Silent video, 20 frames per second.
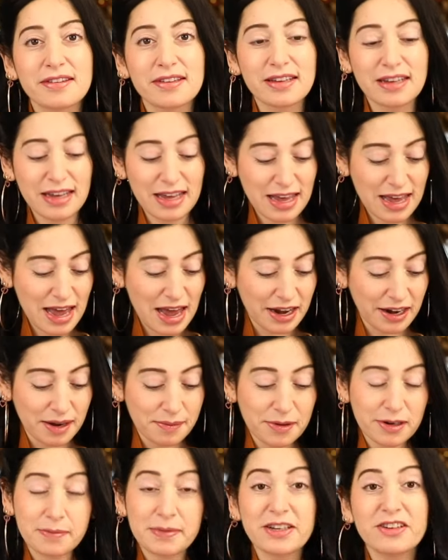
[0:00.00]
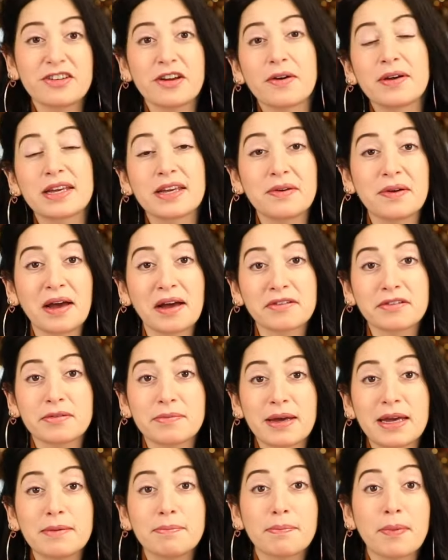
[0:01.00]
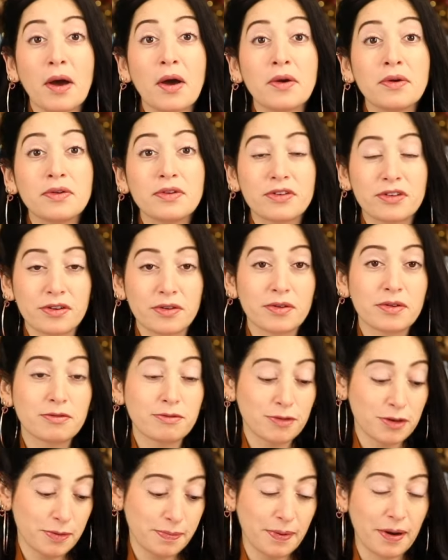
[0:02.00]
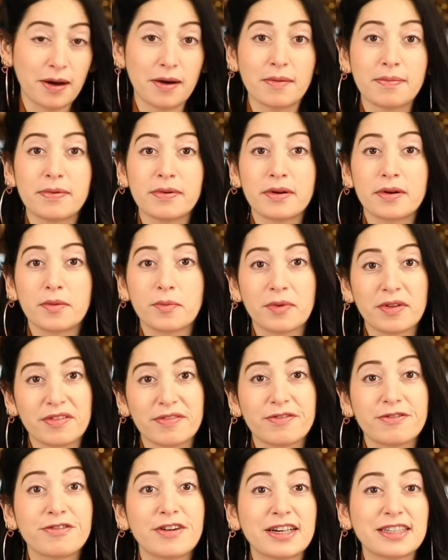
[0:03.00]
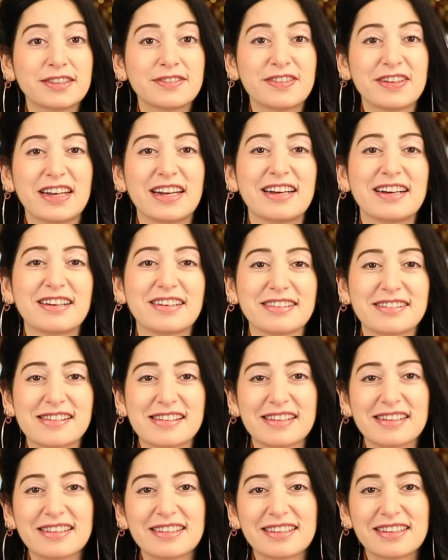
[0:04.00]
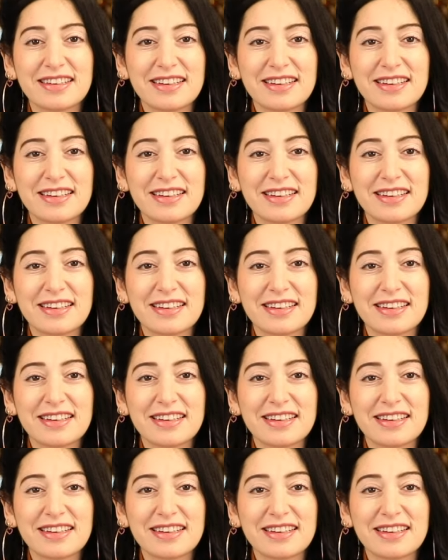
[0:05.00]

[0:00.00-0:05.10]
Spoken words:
and I'm going to be showing you how to make poached rhubarb with fresh vanilla custard.